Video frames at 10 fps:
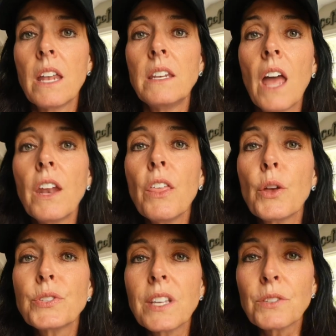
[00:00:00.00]
none of
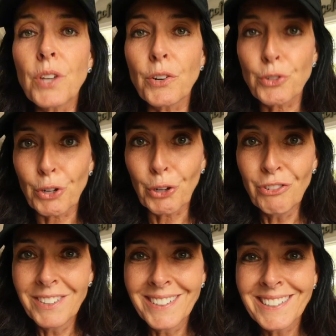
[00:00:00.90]
those things are
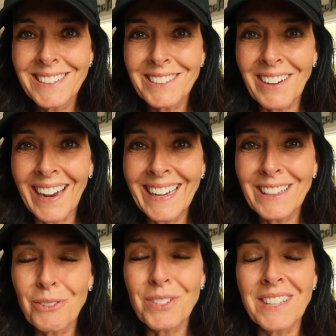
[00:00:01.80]
true, right?
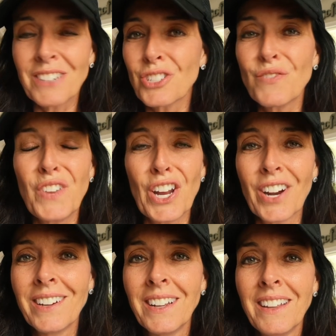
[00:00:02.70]
That's just
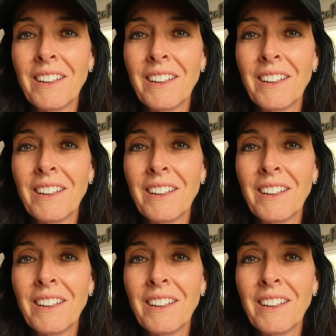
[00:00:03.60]
fear.